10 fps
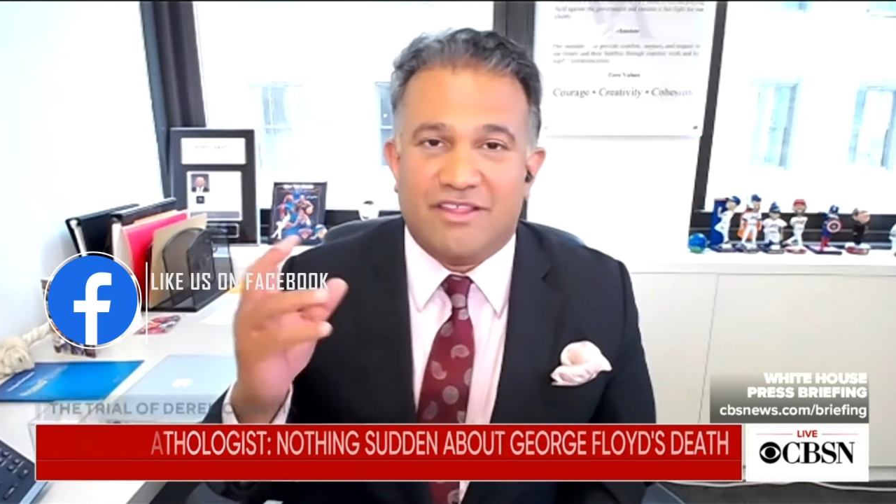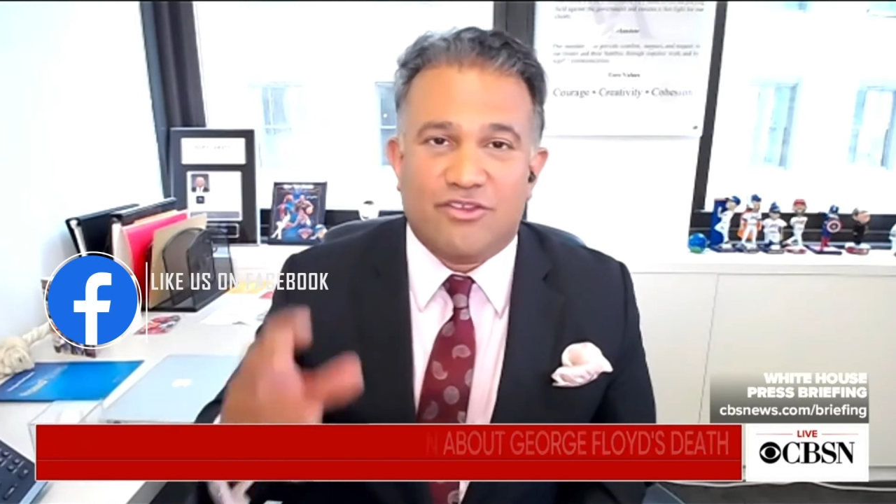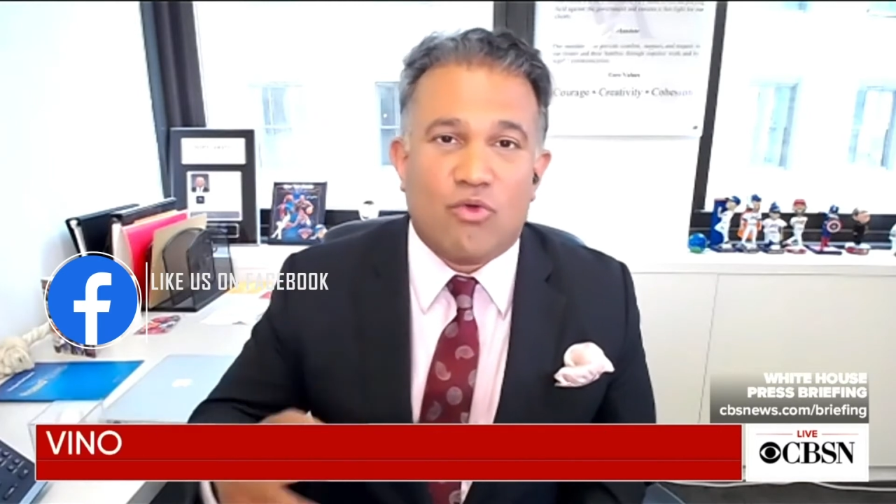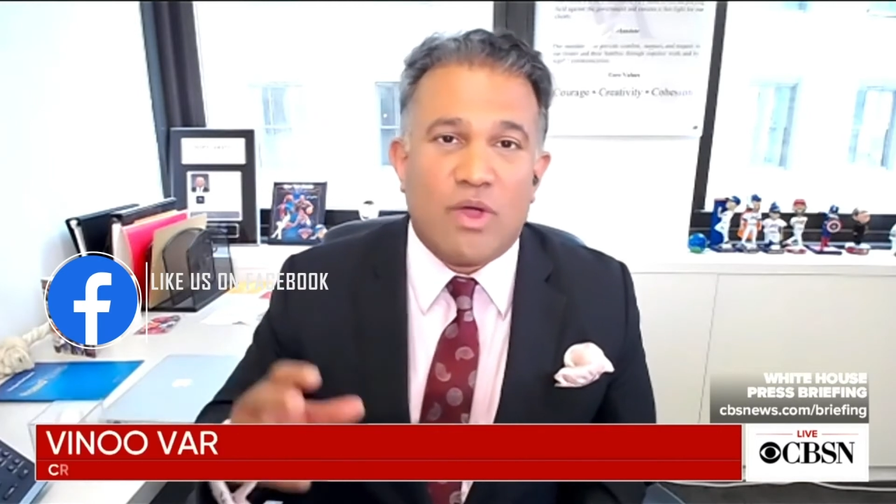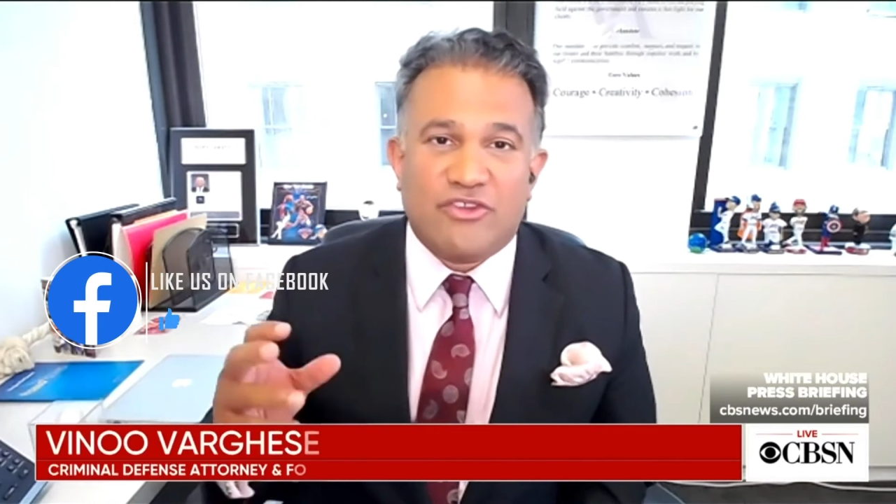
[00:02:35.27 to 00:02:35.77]
are
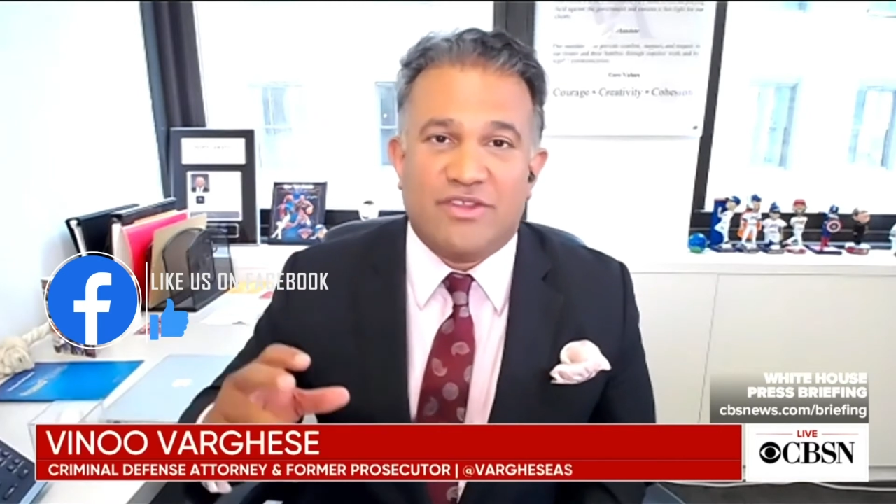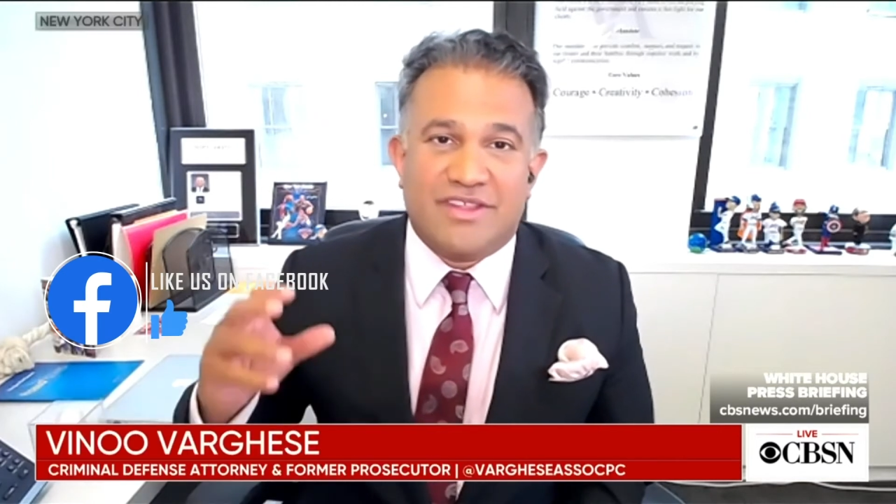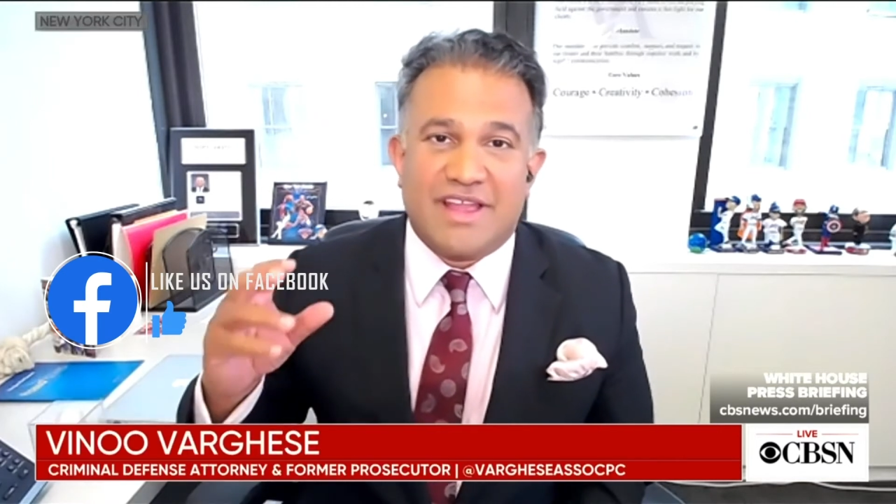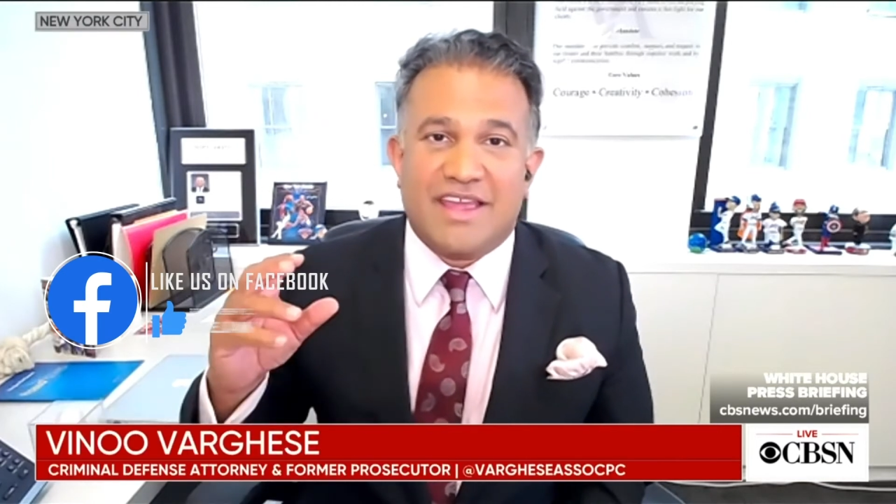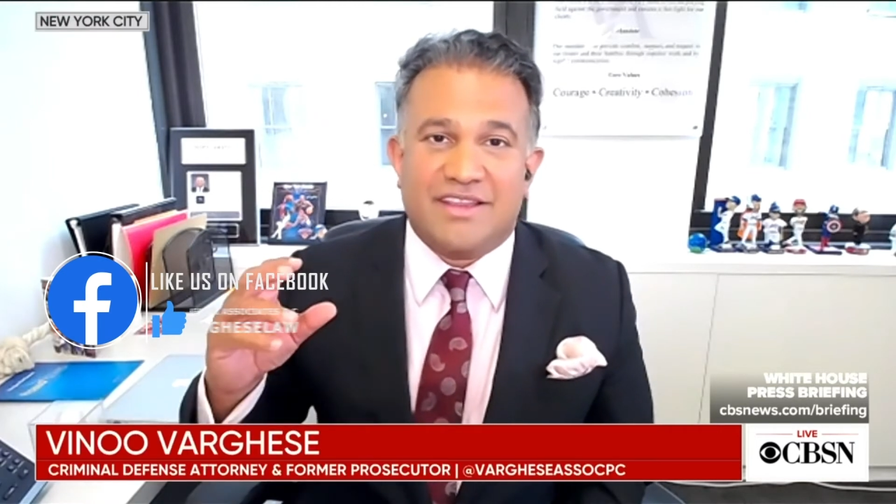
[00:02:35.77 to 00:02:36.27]
questions
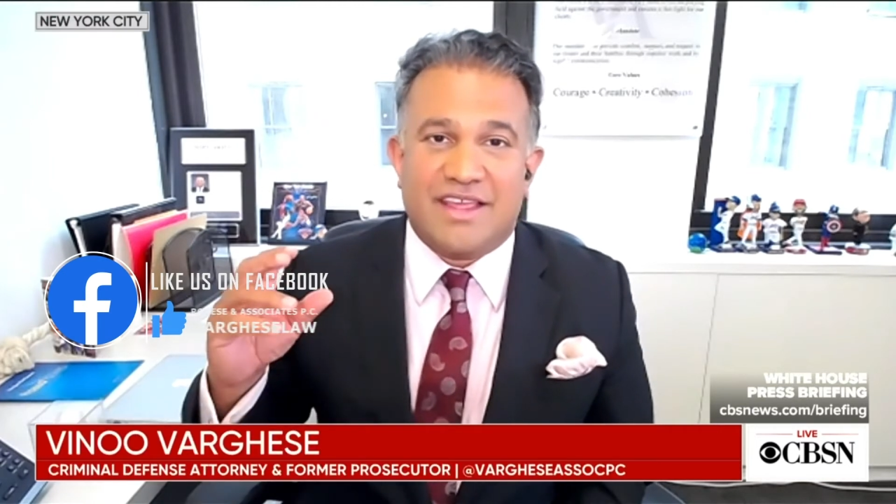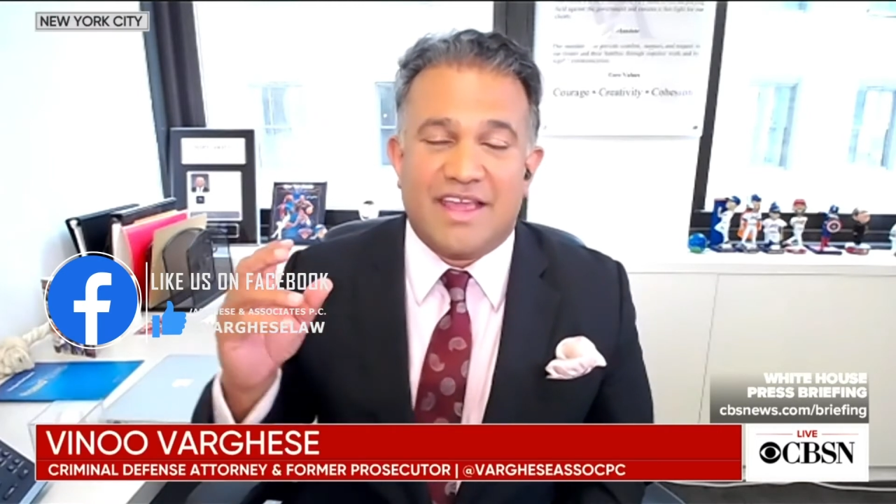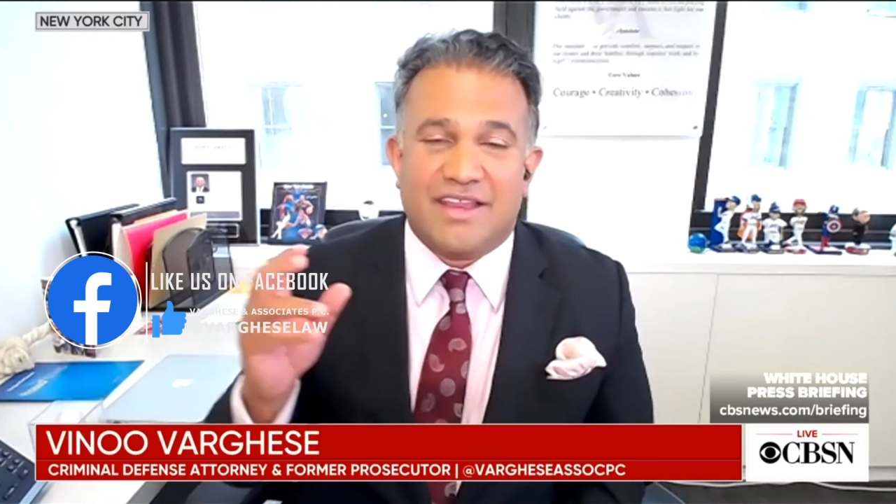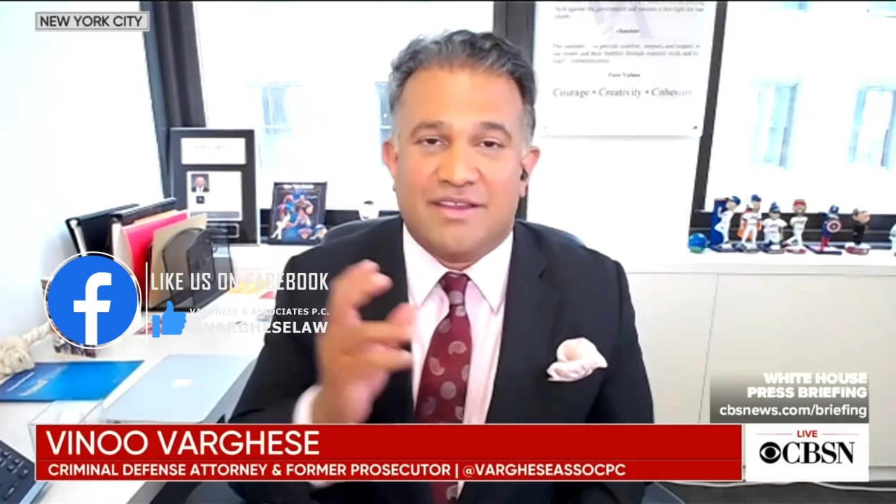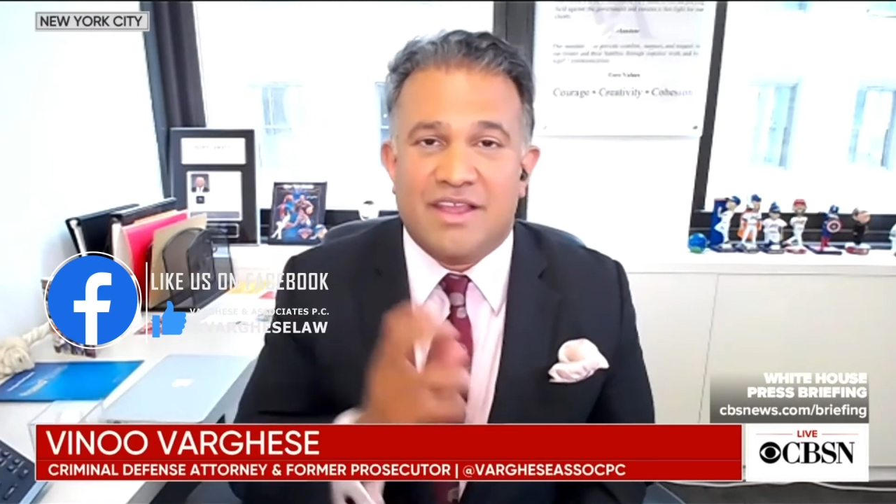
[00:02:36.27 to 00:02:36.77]

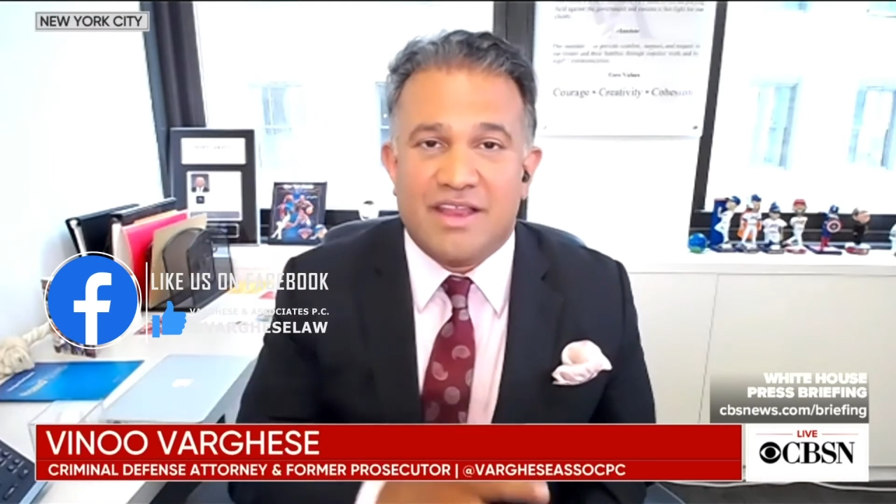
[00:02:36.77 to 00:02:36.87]
that